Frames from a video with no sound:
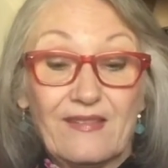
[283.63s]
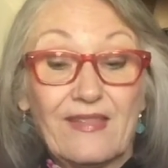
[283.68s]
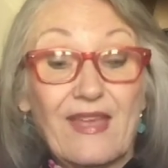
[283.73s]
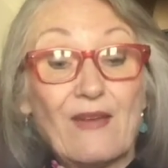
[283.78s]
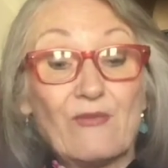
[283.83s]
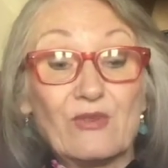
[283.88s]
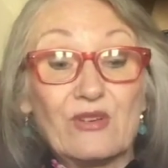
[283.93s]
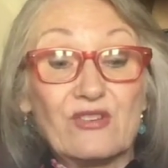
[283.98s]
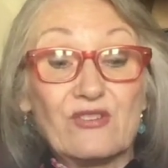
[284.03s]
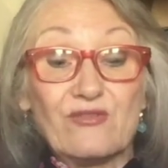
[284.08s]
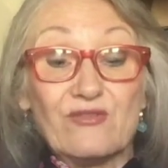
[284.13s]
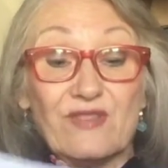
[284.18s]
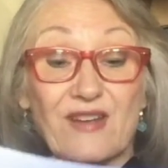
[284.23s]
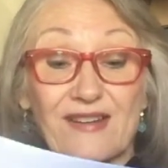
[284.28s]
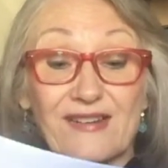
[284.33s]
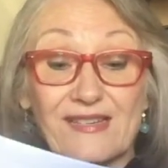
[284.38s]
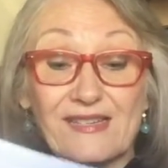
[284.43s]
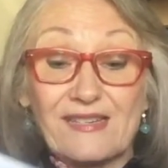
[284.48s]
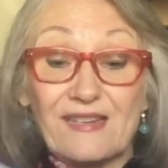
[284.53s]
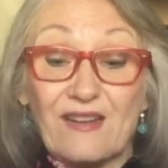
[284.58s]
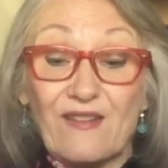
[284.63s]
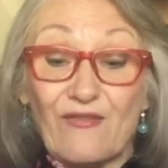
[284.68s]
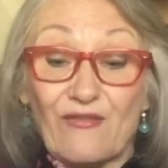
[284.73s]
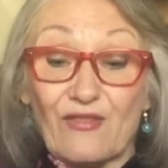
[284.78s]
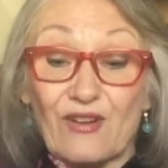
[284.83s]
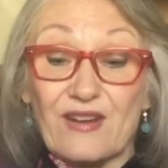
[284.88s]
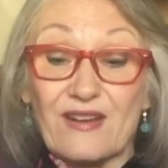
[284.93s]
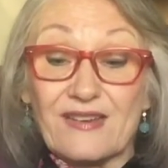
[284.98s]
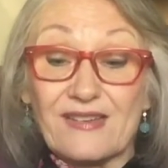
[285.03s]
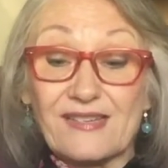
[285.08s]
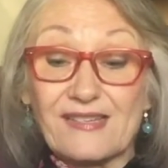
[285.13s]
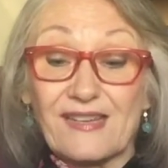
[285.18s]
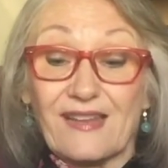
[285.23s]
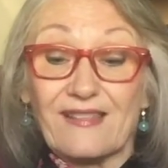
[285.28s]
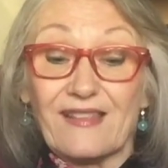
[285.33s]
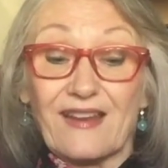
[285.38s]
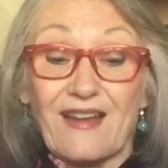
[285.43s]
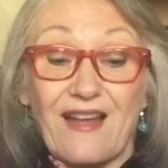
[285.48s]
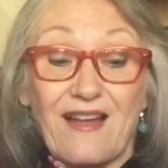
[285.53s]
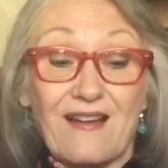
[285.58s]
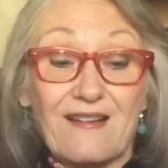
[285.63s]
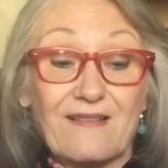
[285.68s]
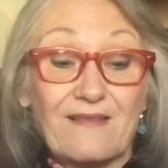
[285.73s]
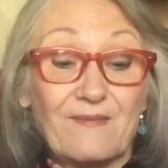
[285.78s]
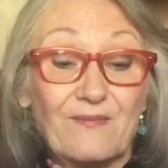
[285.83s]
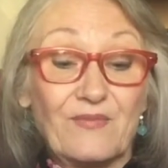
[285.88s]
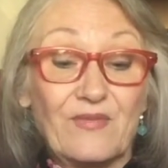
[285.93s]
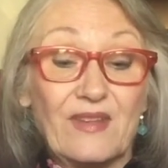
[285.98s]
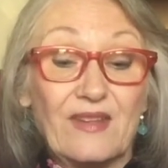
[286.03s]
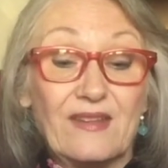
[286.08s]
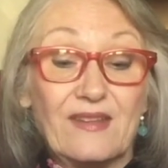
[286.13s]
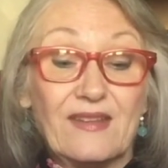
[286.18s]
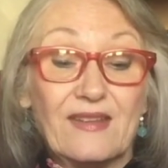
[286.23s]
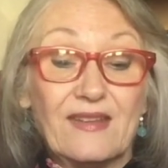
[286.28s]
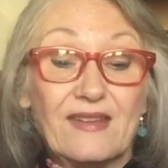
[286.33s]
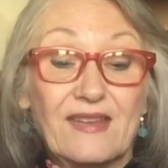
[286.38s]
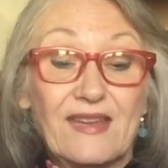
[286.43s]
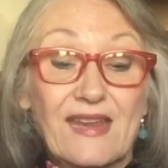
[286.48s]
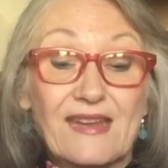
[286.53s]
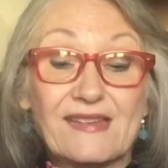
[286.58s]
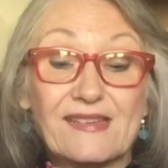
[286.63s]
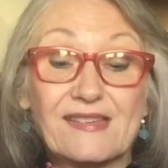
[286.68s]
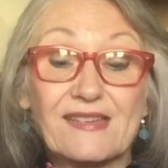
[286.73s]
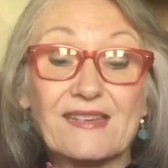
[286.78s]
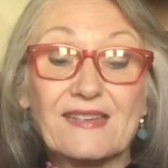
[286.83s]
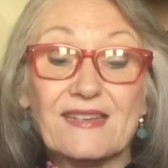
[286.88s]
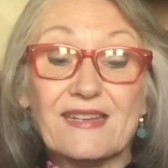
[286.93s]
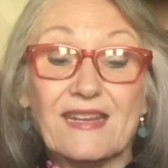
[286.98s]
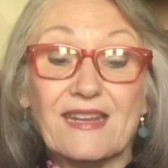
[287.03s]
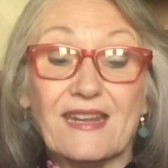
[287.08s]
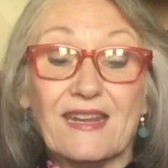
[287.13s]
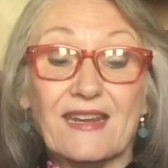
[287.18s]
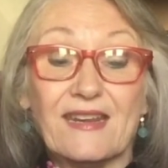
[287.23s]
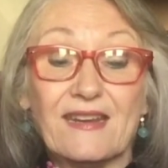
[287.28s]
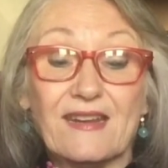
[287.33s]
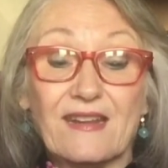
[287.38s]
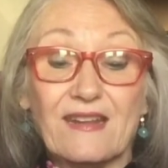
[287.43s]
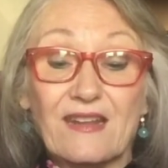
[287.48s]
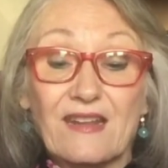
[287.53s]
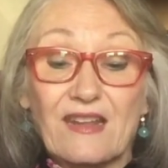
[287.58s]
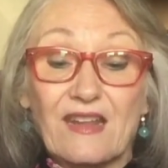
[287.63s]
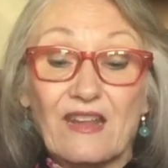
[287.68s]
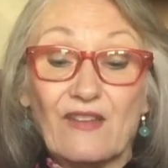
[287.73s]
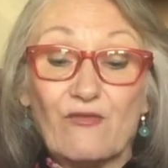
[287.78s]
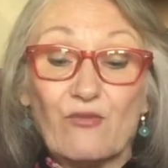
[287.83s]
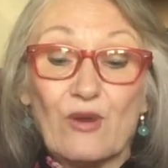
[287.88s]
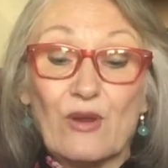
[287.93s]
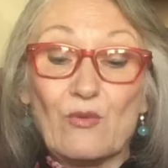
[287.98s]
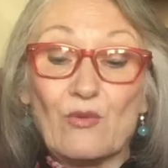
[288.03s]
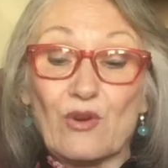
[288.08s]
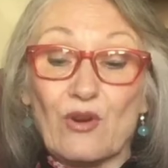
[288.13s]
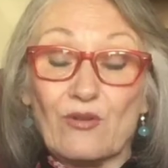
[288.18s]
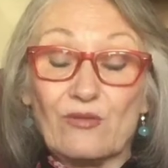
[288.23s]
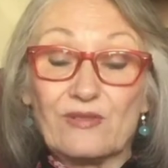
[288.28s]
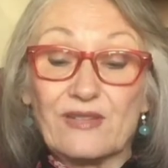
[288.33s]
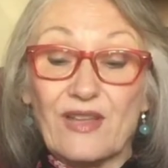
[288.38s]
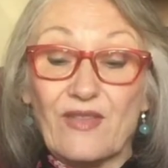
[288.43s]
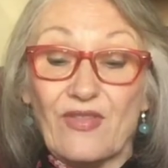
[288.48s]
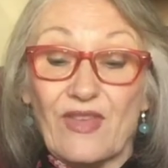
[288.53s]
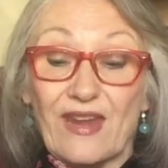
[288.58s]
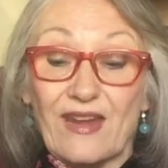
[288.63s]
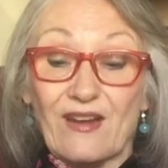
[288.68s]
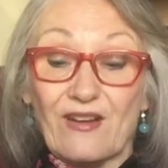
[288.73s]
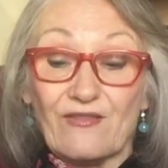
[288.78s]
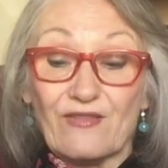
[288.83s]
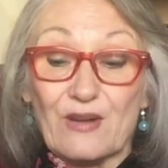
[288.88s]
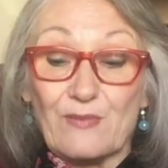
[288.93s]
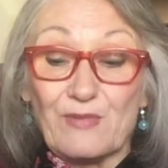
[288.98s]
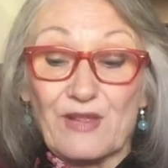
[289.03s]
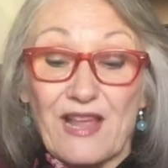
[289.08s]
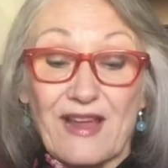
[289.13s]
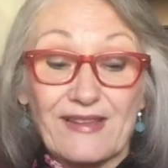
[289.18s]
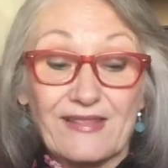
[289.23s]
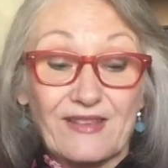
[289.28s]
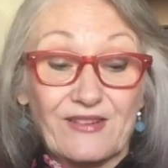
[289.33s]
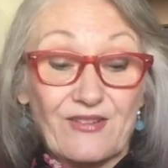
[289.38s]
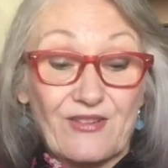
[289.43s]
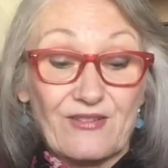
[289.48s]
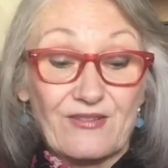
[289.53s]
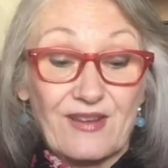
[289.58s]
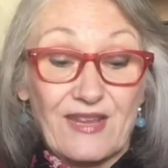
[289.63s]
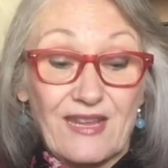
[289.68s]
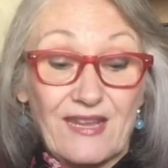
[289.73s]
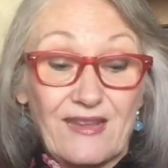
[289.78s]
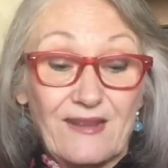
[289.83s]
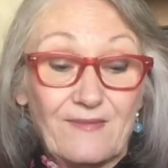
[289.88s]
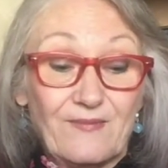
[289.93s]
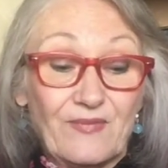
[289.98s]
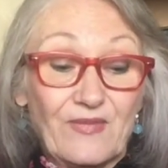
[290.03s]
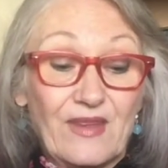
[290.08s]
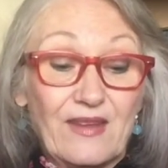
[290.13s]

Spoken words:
"That would do nicely for us," said the cock. "Yes, indeed, if we were only there," replied the donkey.